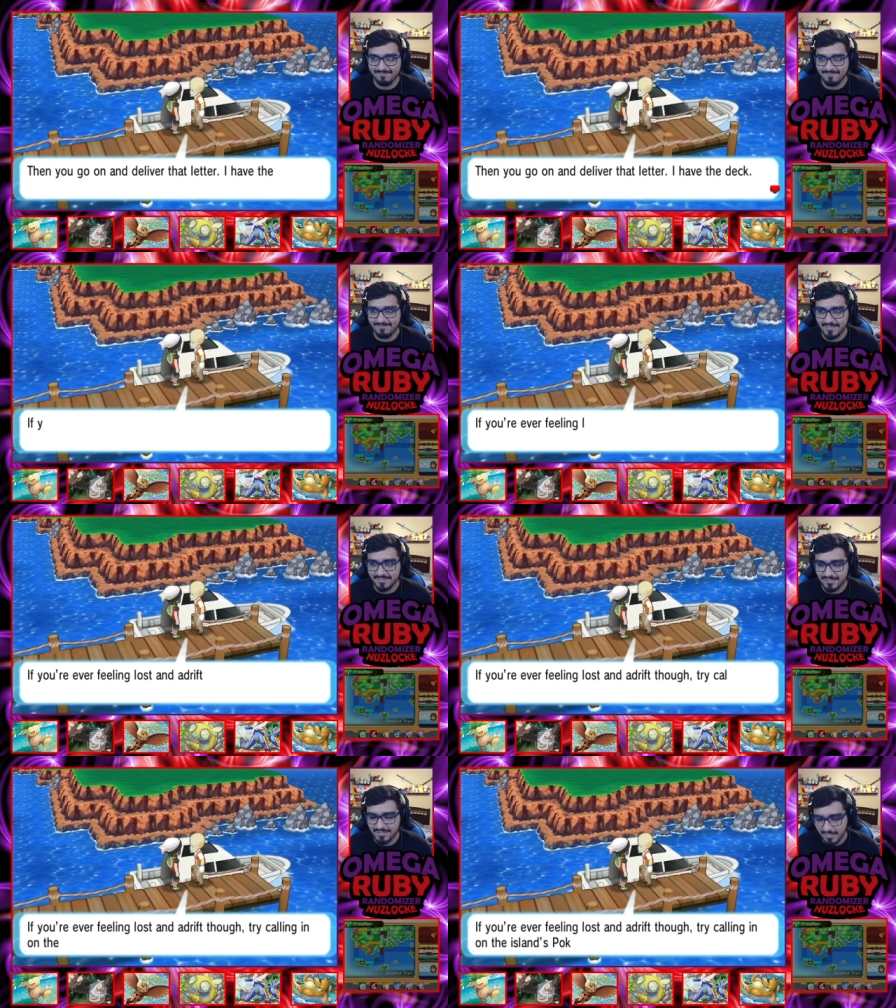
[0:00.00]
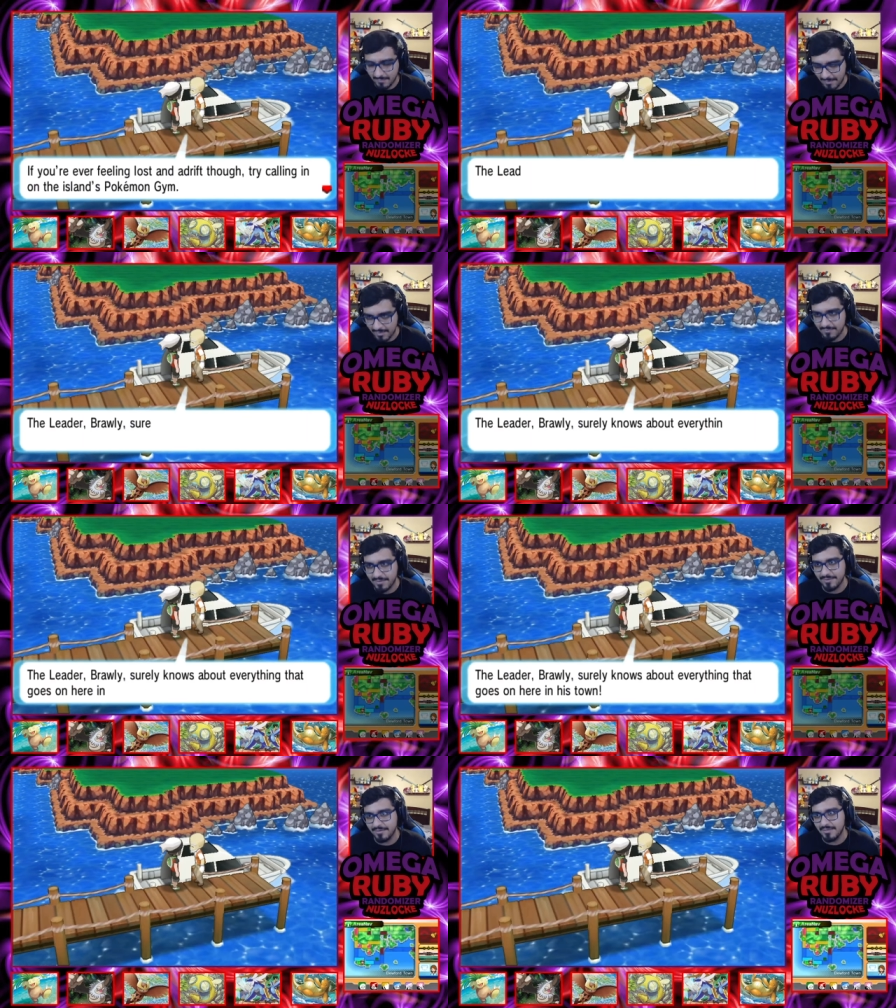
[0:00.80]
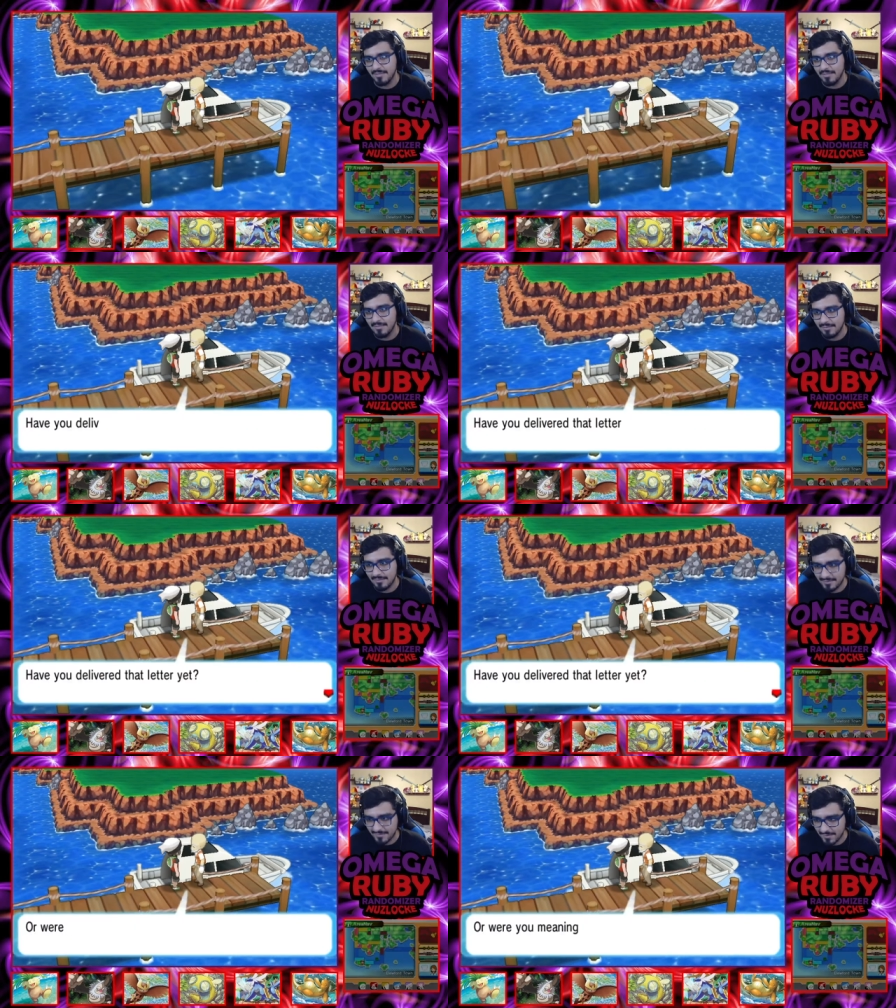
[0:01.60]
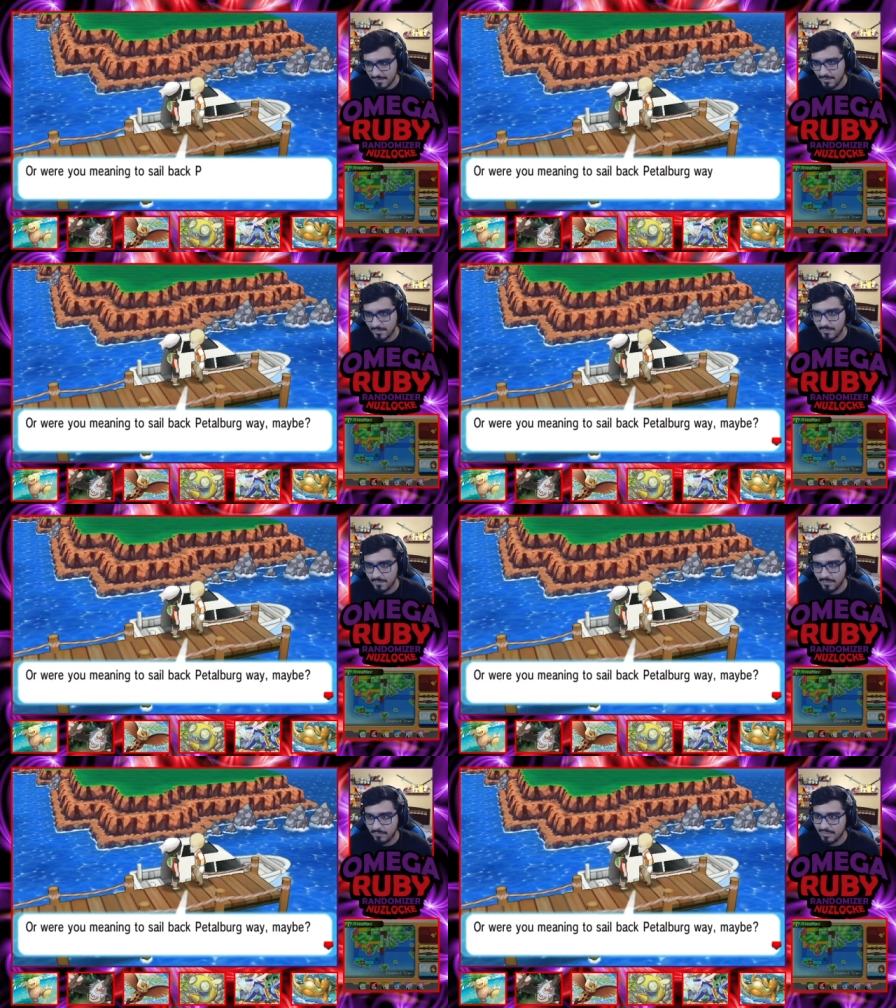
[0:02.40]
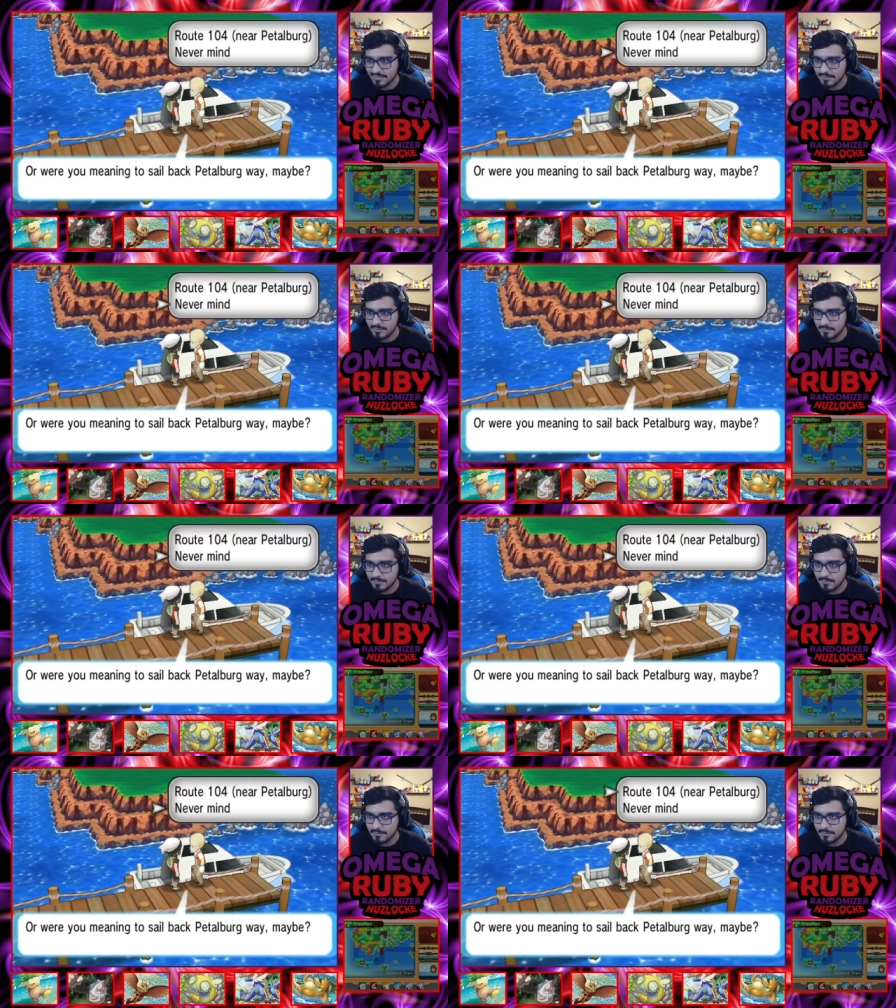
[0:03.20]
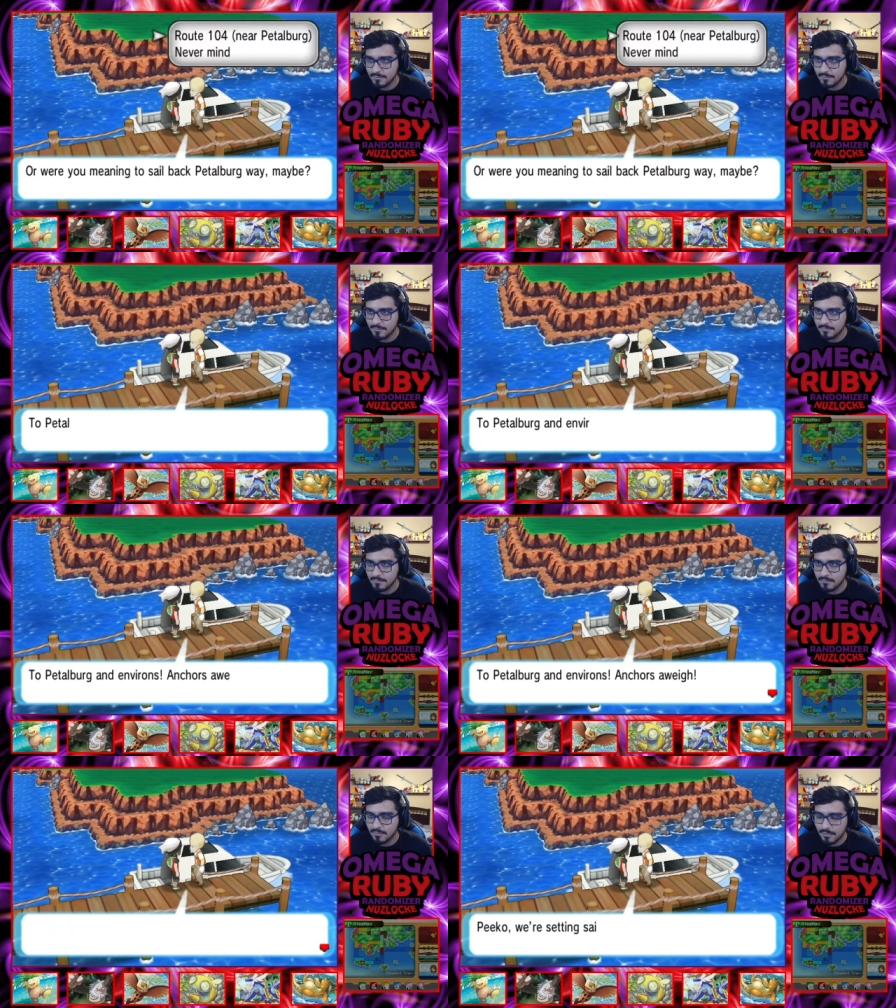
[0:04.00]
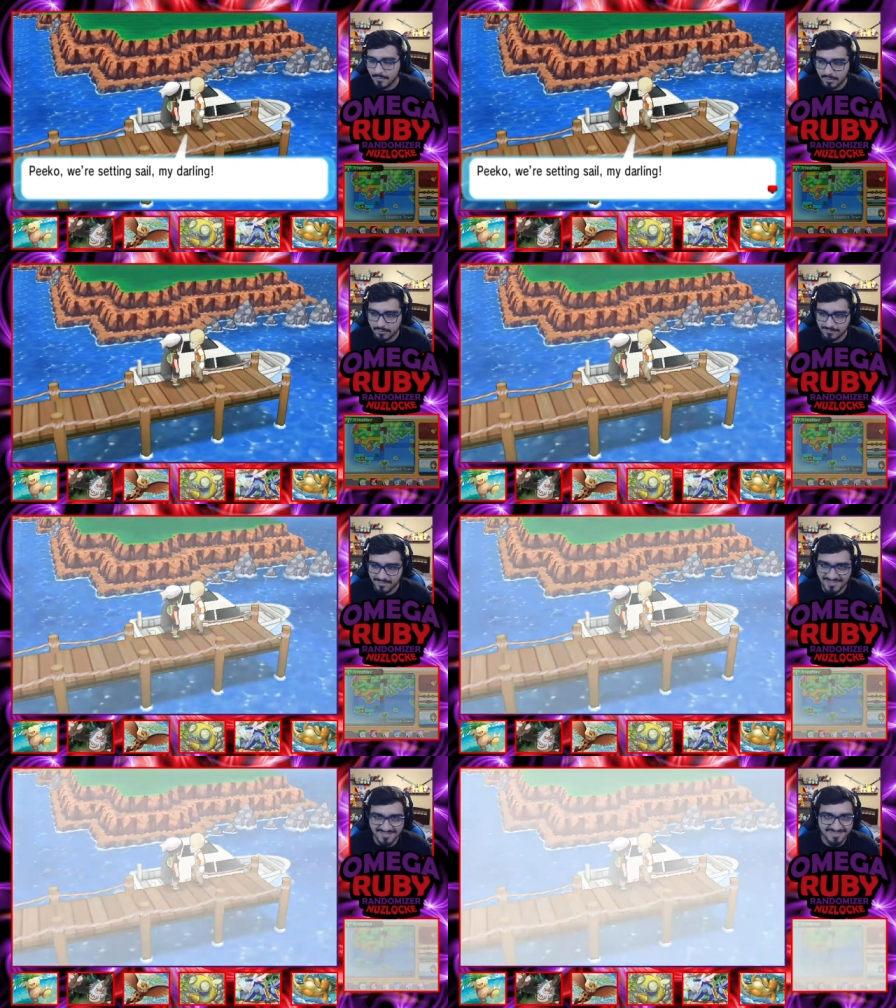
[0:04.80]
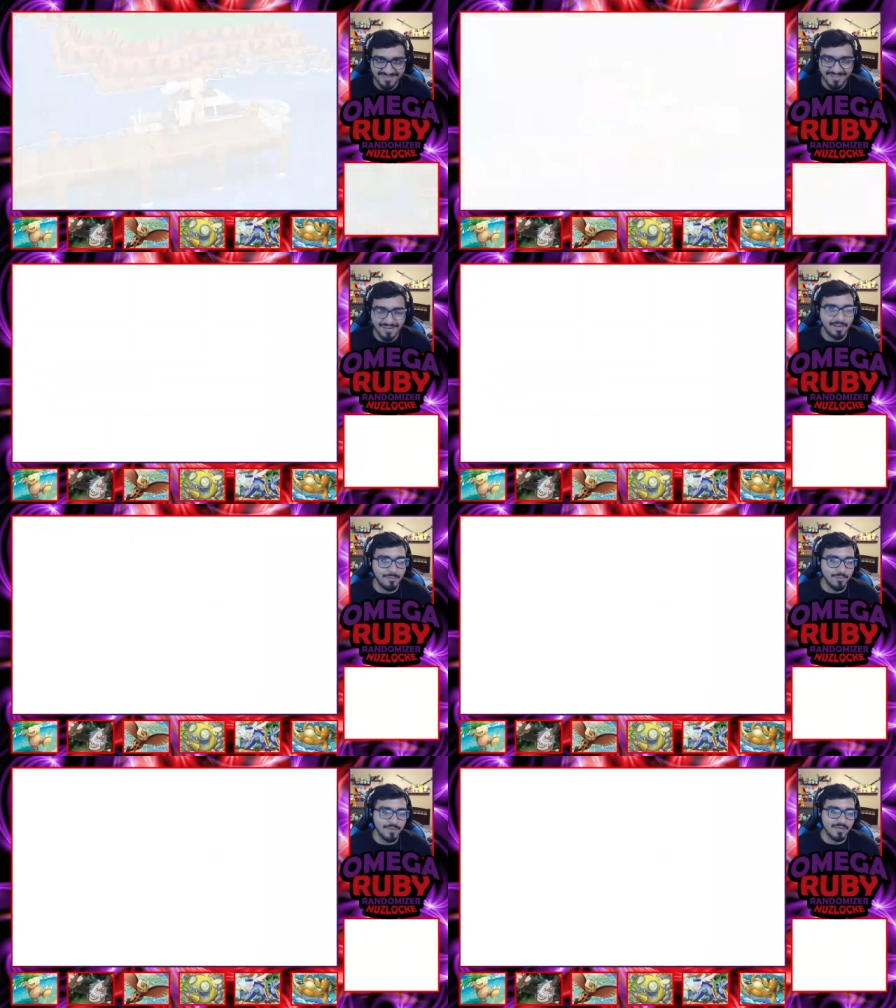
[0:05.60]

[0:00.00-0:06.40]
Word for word: Yes, just take me back over there. Let's go. Wait, what? Oh my god. I had to move it.